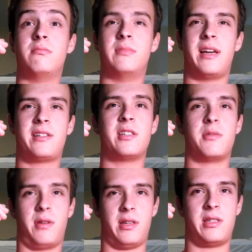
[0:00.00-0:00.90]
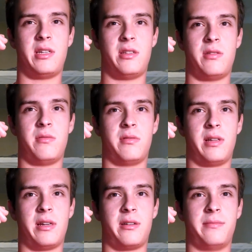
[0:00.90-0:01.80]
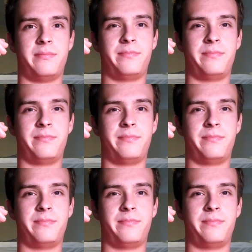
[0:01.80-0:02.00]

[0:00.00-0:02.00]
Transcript: Nexus we're going to see sooner or later.